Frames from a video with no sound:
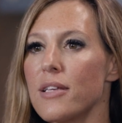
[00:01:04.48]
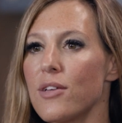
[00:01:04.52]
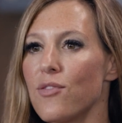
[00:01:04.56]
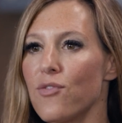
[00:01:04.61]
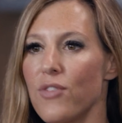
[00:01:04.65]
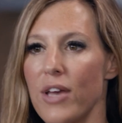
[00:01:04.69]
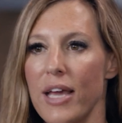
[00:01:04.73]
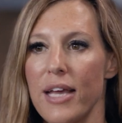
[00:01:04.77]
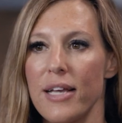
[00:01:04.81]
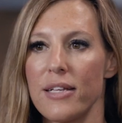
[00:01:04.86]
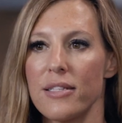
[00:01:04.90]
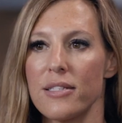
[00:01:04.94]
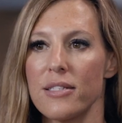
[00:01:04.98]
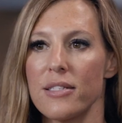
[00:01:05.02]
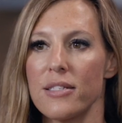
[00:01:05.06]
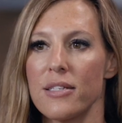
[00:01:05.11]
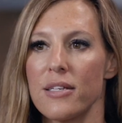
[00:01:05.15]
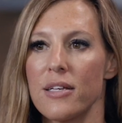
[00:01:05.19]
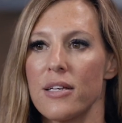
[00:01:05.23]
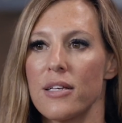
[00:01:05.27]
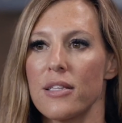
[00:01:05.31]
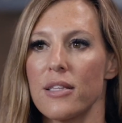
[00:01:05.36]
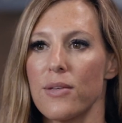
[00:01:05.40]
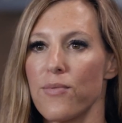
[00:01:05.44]
and
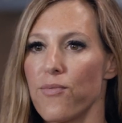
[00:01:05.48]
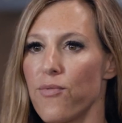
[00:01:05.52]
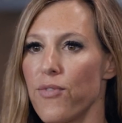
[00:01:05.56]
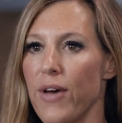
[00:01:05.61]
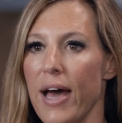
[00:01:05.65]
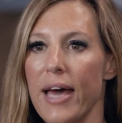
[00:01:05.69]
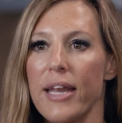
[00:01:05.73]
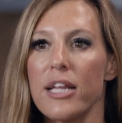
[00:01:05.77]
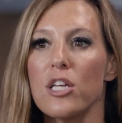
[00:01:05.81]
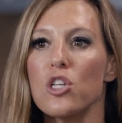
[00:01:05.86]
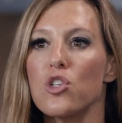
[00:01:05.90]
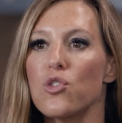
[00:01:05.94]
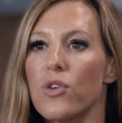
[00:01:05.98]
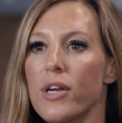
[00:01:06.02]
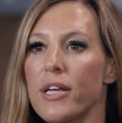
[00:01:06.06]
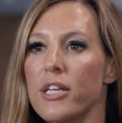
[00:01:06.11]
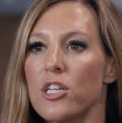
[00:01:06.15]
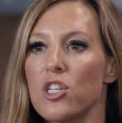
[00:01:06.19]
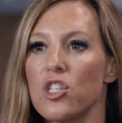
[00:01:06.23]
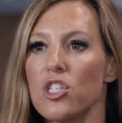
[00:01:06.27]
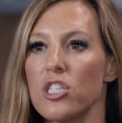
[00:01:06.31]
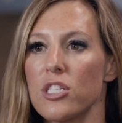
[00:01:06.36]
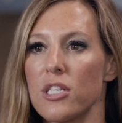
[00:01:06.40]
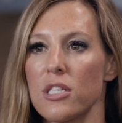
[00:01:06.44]
veins, lymphatic
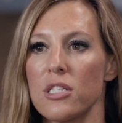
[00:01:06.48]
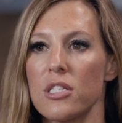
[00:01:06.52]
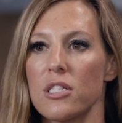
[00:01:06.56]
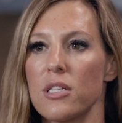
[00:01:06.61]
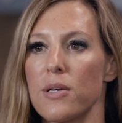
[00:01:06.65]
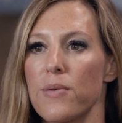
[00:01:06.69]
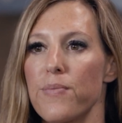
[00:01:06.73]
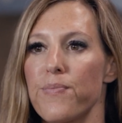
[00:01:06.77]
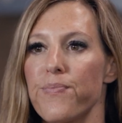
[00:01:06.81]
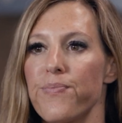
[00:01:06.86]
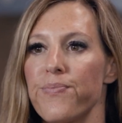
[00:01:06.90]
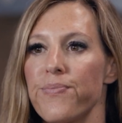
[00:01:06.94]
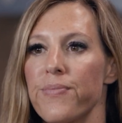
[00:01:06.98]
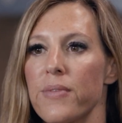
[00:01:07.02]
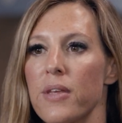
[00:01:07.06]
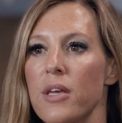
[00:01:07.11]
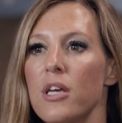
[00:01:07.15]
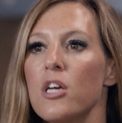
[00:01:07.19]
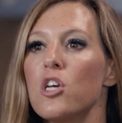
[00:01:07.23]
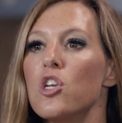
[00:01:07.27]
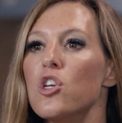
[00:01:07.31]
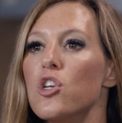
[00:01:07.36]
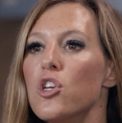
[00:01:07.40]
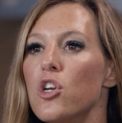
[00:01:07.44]
drainage system,
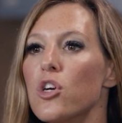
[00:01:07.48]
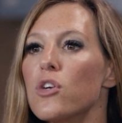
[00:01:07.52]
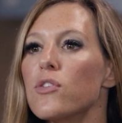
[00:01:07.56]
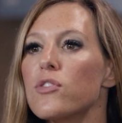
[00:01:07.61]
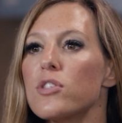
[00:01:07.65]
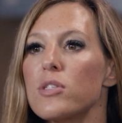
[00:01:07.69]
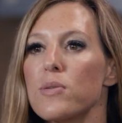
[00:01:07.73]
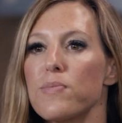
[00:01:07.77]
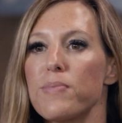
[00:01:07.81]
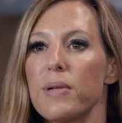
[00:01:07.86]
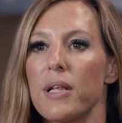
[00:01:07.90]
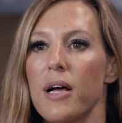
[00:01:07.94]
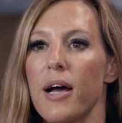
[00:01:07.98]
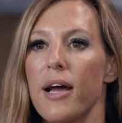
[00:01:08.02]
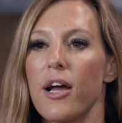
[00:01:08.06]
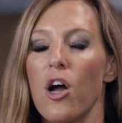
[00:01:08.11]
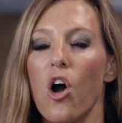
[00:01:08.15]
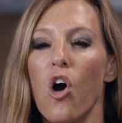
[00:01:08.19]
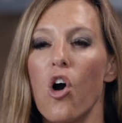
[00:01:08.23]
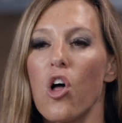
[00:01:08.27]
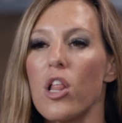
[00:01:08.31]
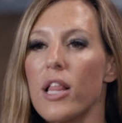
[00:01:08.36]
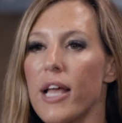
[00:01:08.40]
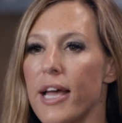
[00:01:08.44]
nerve supply
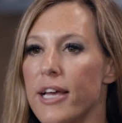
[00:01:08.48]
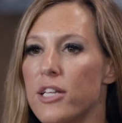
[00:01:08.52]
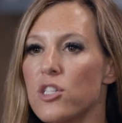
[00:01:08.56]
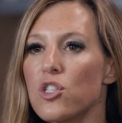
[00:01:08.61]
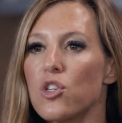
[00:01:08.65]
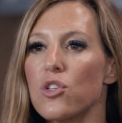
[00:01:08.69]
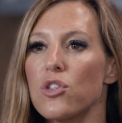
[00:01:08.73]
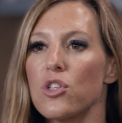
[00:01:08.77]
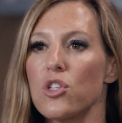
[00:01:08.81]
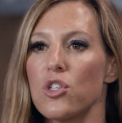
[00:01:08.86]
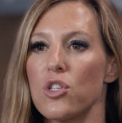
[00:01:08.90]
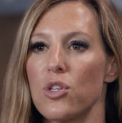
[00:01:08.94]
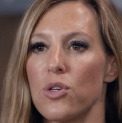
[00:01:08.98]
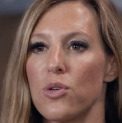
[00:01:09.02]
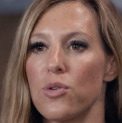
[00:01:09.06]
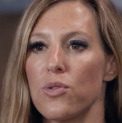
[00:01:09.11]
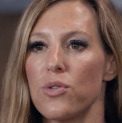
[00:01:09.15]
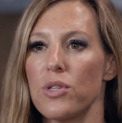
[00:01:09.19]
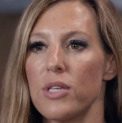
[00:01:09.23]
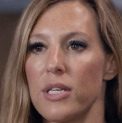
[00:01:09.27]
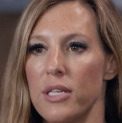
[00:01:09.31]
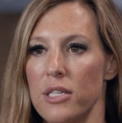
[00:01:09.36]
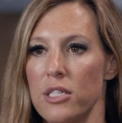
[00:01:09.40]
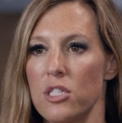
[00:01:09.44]
all enter the
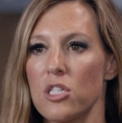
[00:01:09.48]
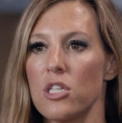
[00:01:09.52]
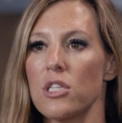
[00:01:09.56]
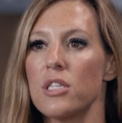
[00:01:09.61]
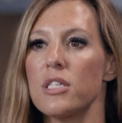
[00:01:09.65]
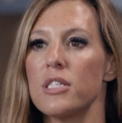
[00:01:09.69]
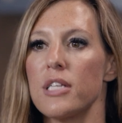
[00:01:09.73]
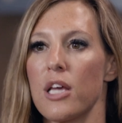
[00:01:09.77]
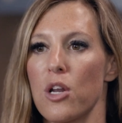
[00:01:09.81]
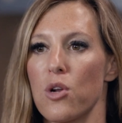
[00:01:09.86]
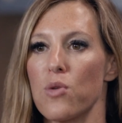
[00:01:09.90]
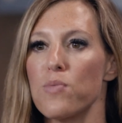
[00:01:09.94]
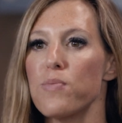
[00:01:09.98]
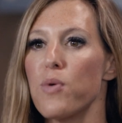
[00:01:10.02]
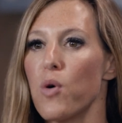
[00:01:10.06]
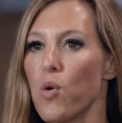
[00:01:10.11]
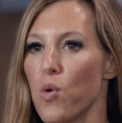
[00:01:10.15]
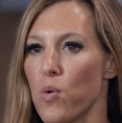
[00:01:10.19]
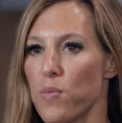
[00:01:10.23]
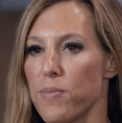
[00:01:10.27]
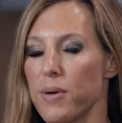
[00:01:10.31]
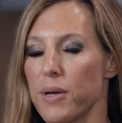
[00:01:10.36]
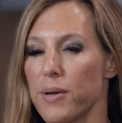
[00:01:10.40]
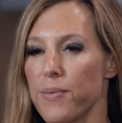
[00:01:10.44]
tooth into the dental
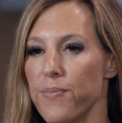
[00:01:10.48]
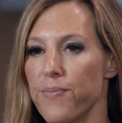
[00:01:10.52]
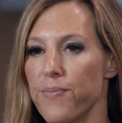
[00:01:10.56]
pulp.